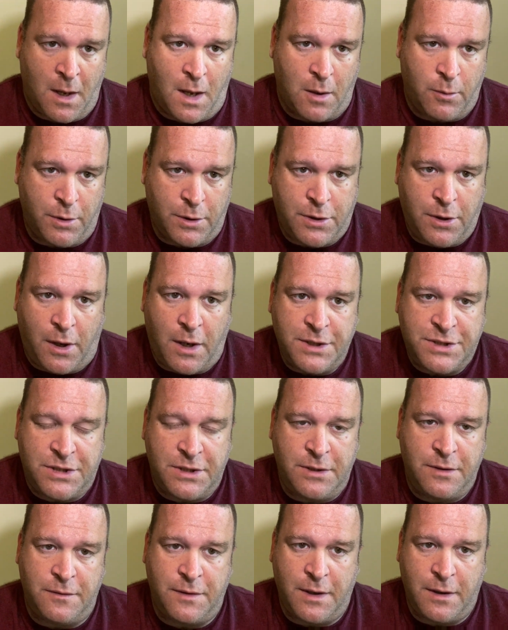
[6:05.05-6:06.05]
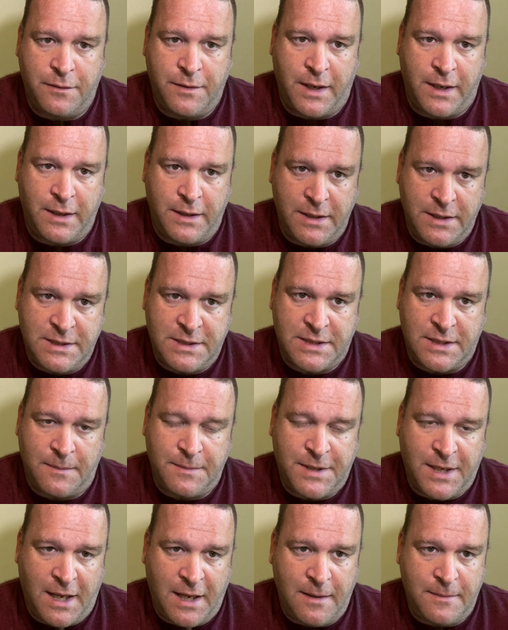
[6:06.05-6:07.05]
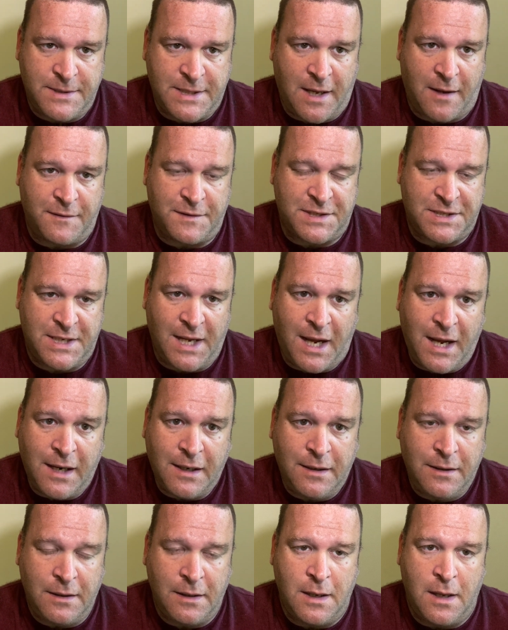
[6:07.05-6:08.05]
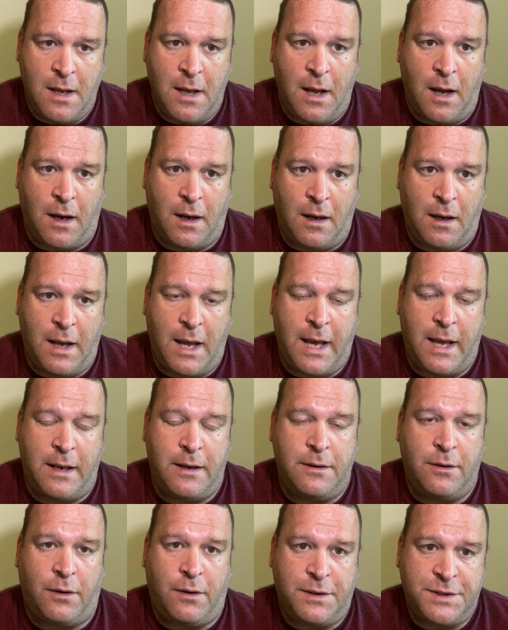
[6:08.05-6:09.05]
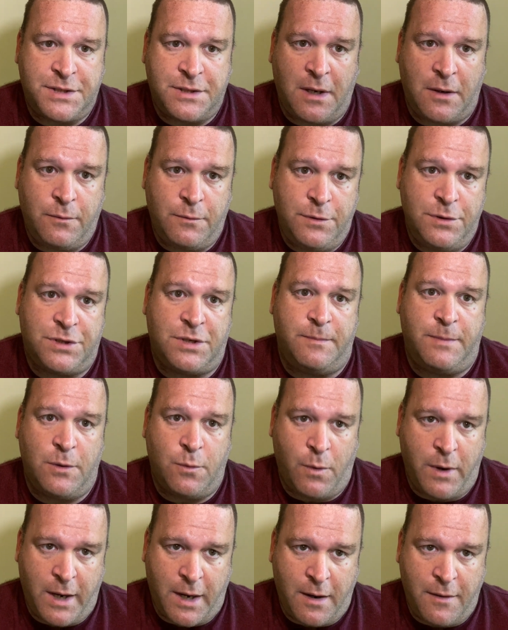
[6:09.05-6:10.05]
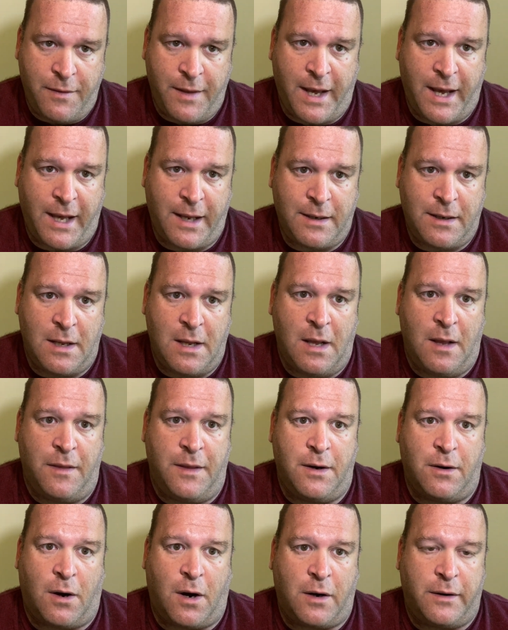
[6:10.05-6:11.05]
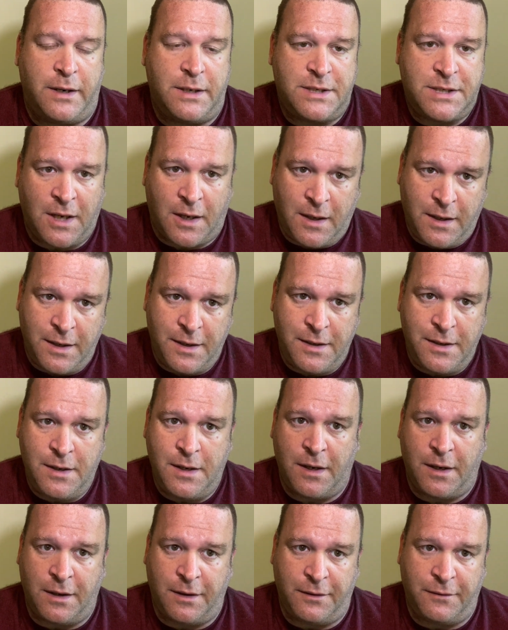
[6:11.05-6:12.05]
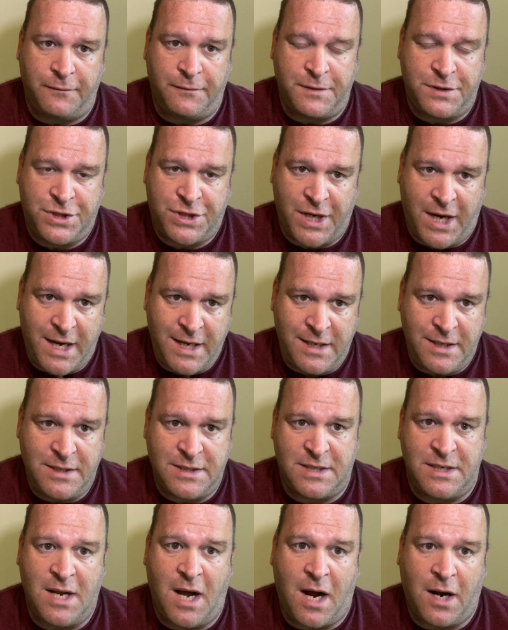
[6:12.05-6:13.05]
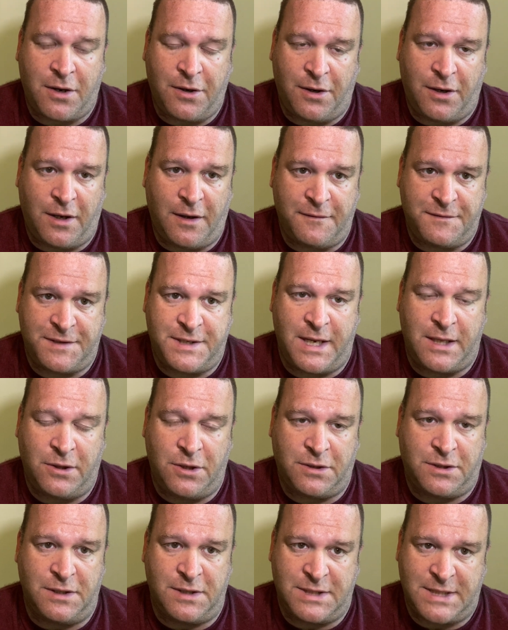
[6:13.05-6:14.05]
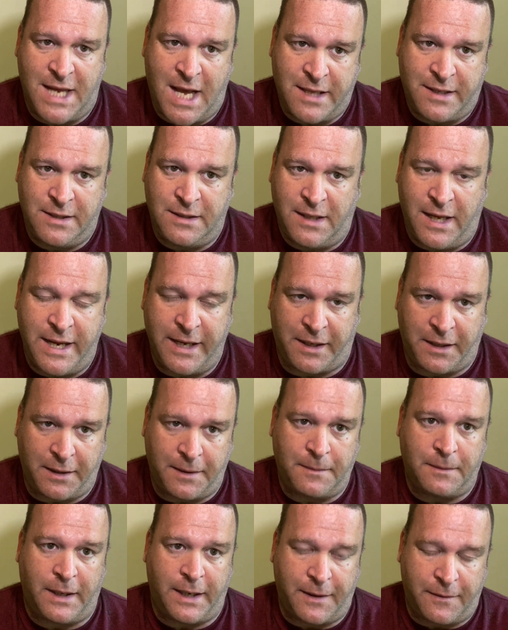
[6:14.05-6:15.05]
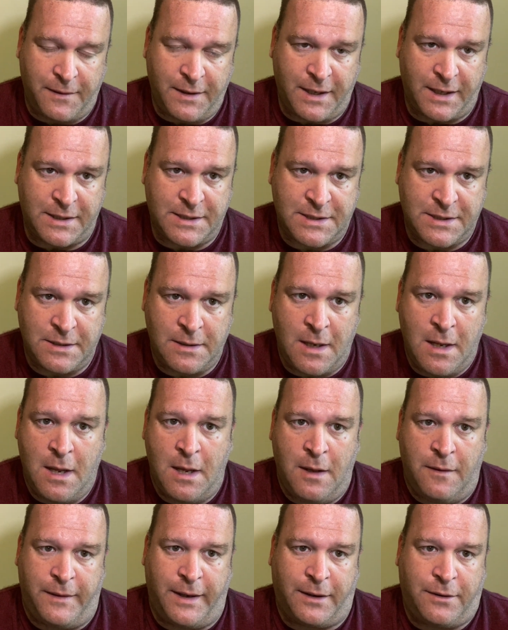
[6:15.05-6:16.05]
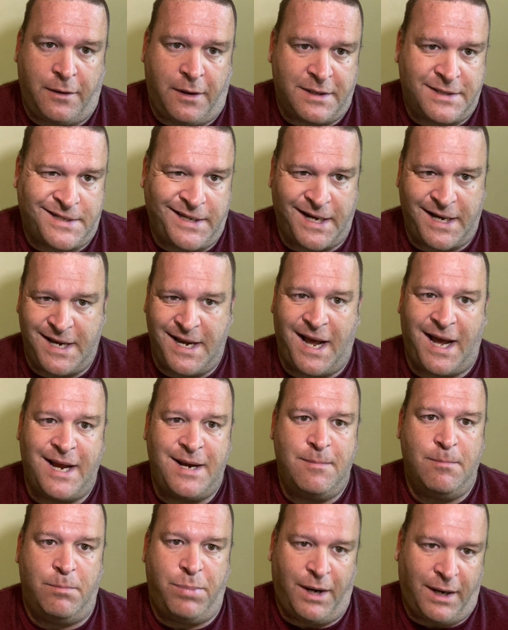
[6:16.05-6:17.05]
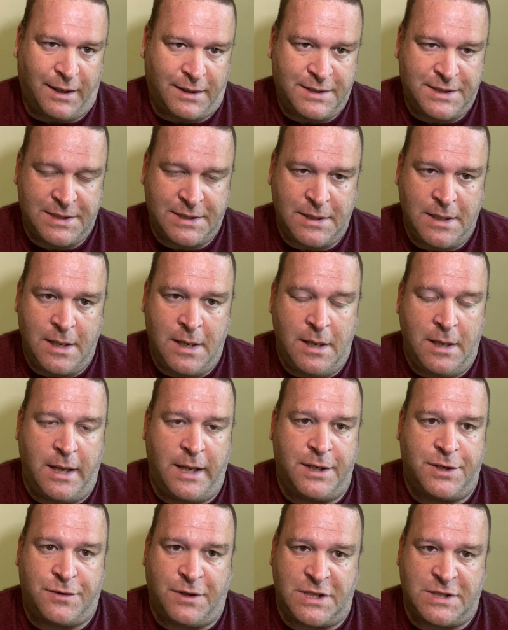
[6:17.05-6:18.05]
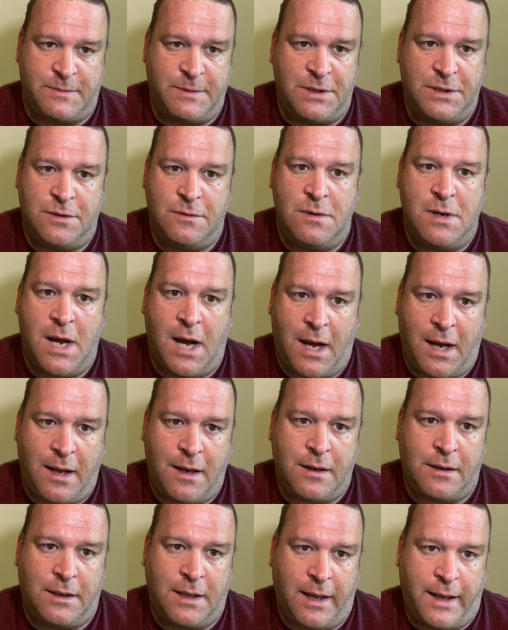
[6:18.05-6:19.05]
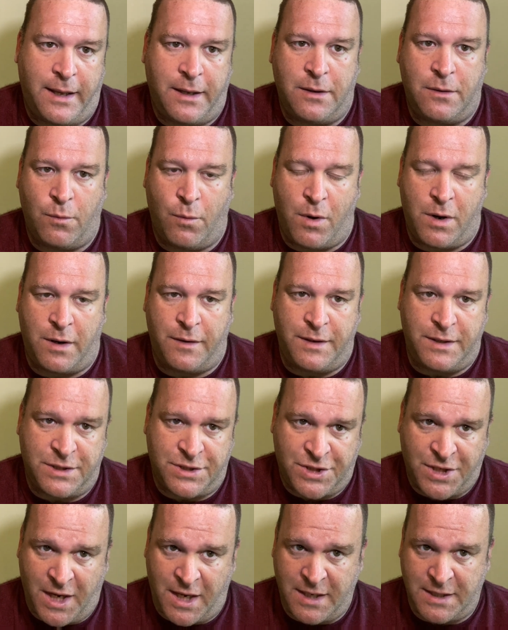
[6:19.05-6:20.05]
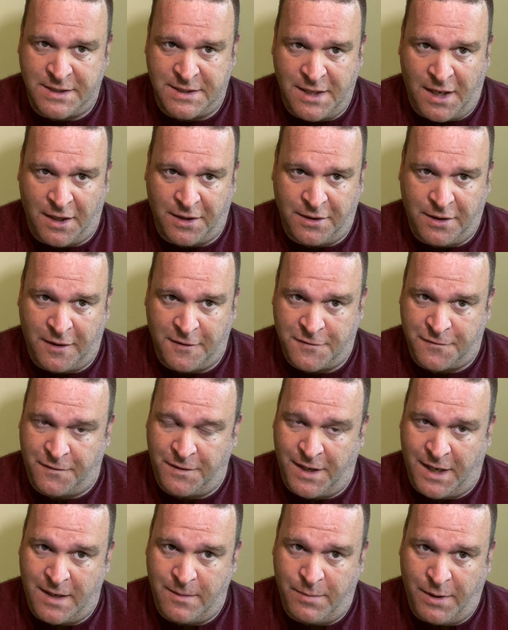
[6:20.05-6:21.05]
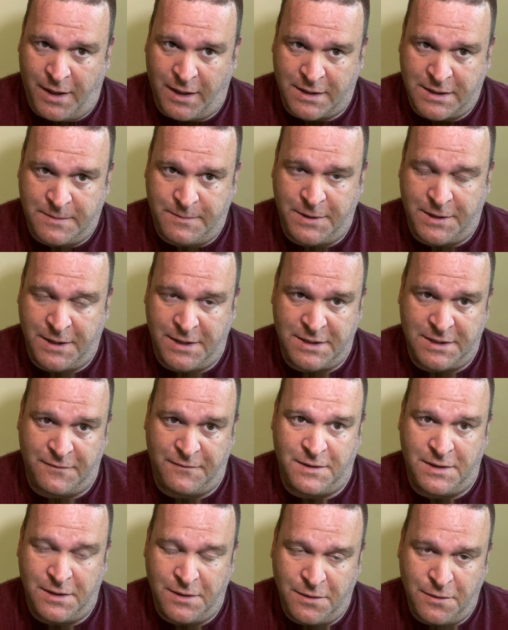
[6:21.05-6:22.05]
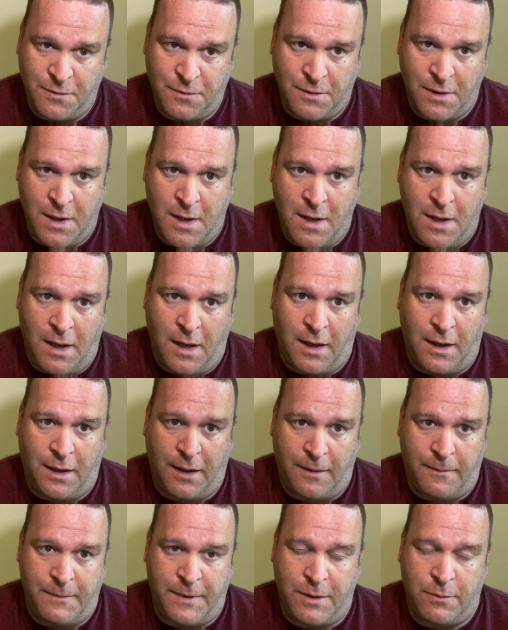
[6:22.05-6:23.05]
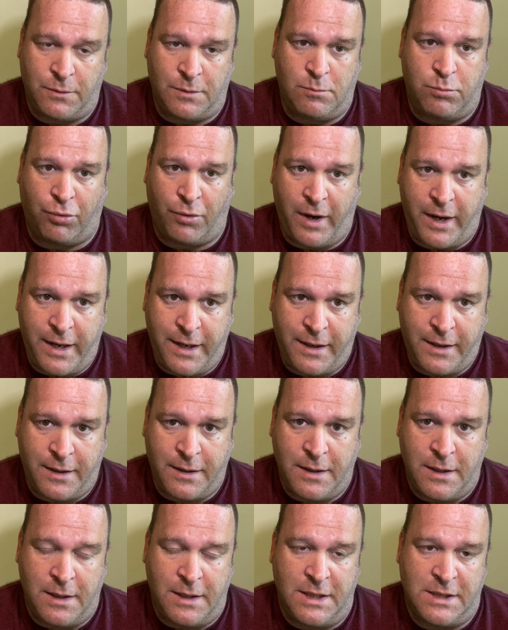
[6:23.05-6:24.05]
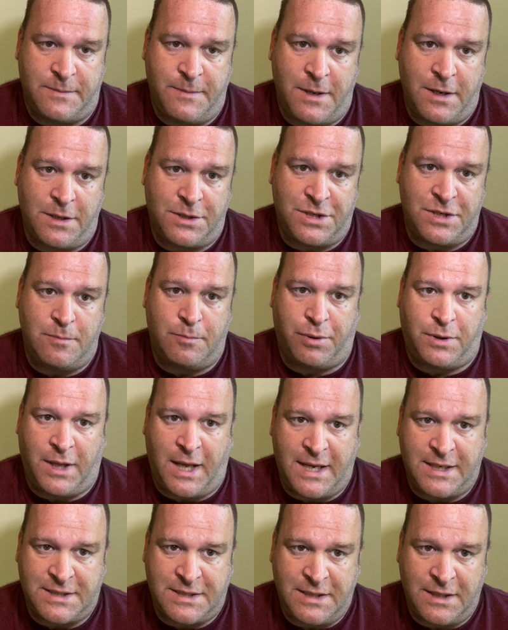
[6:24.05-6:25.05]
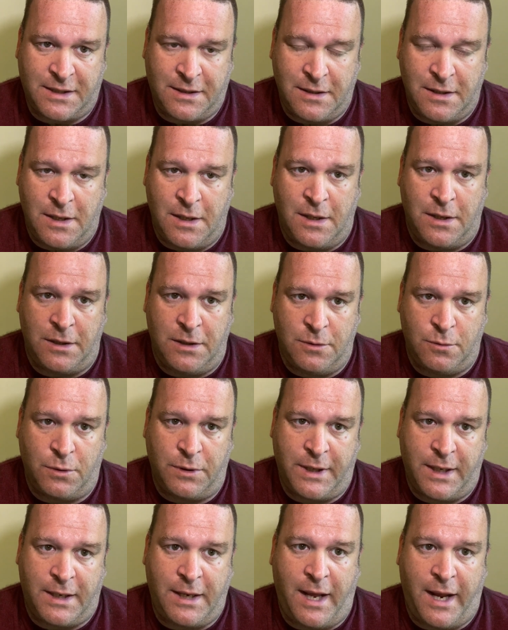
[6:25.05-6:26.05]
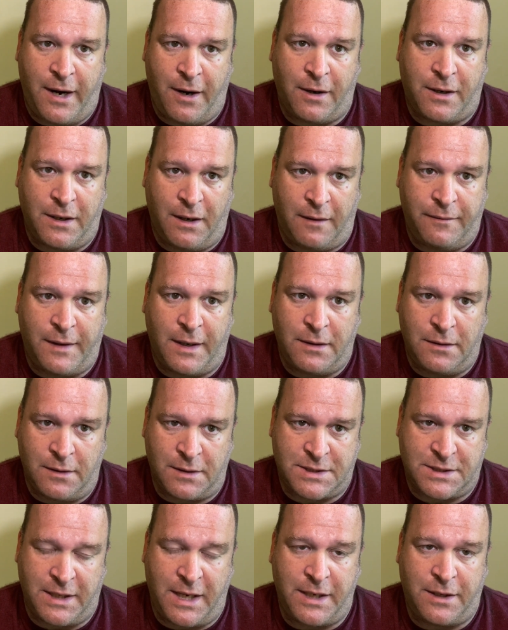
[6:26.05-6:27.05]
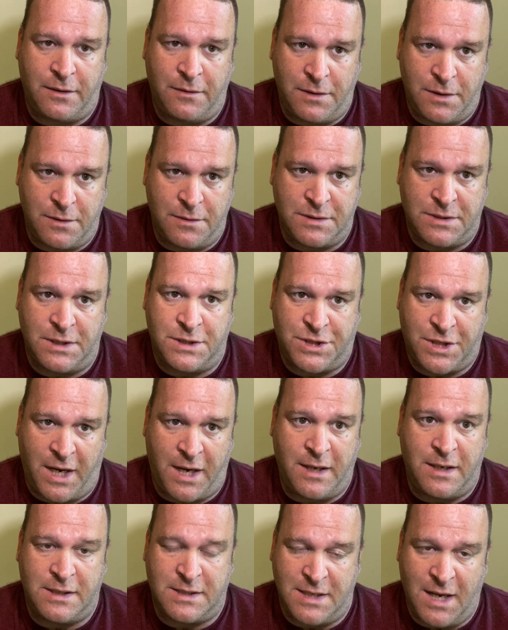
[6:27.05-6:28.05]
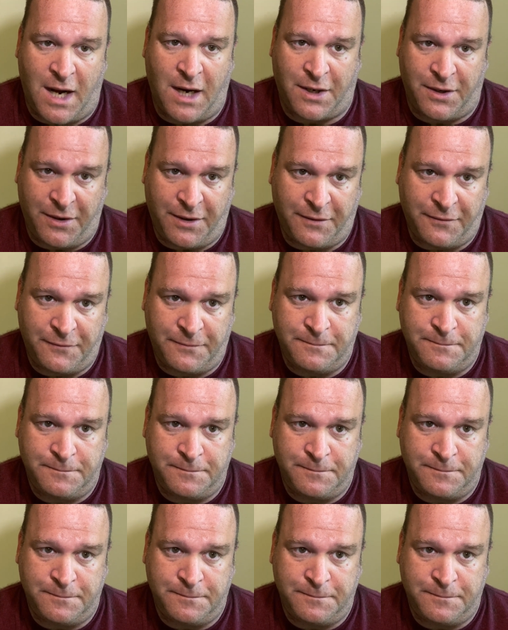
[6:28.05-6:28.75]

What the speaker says: I will caution you, though, that it is sometimes out of stock, and also you should be aware that there are a ton of Chinese knockoffs that look exactly like it, like this, that cost like $9. And trust me, do not get one of these Chinese knockoffs for $9, because if you do, it will break. It's made of cheap plastic. You will get a haircut that looks like you used a Chinese knockoff.